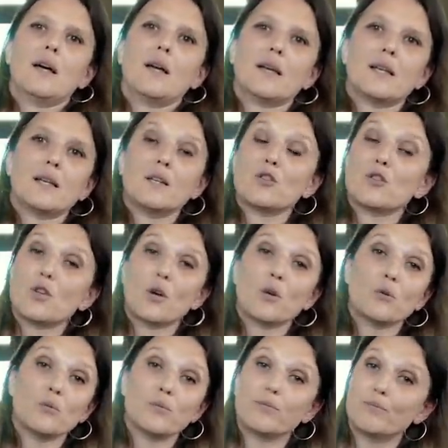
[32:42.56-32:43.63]
he's
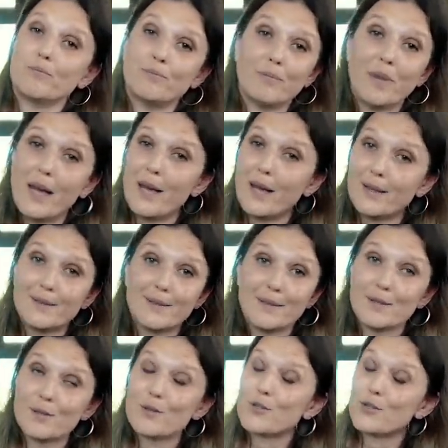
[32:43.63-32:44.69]
so bad,
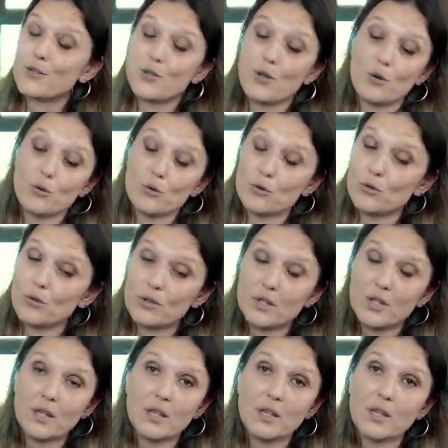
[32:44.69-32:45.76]
so
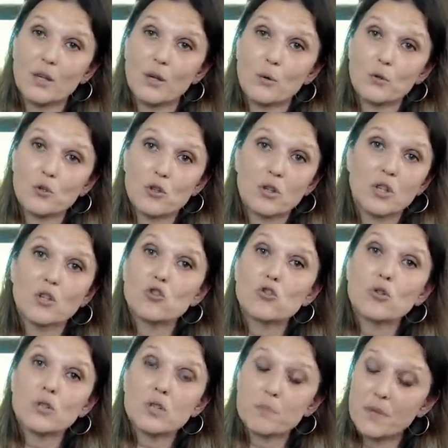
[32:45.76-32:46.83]
naughty. He
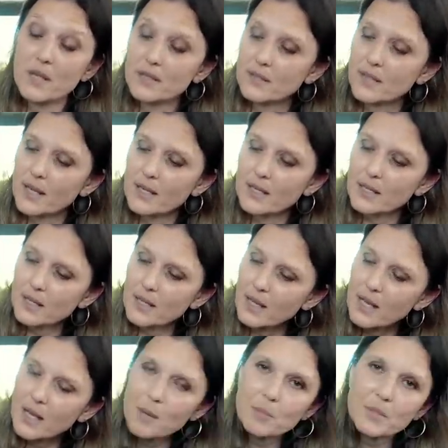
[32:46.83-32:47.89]
draws blood daily.
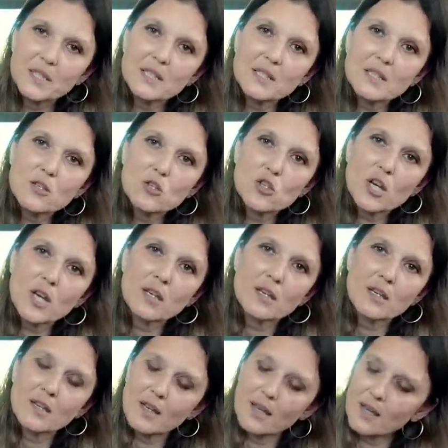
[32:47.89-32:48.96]
But this is
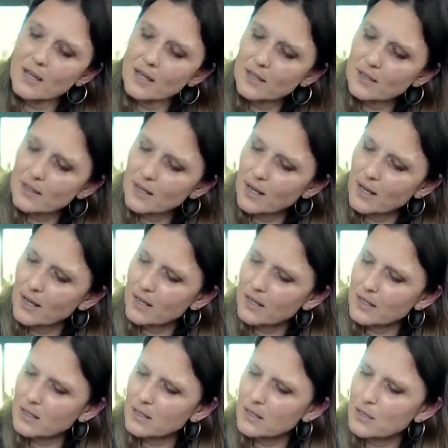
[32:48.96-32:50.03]
Jake, and
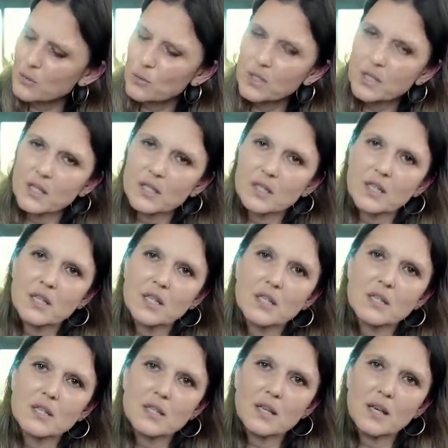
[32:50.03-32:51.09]
he's a sweetheart.
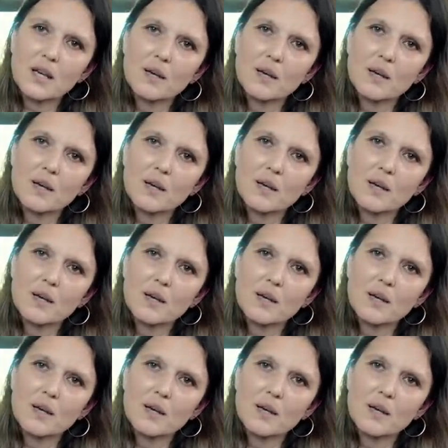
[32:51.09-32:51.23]
He's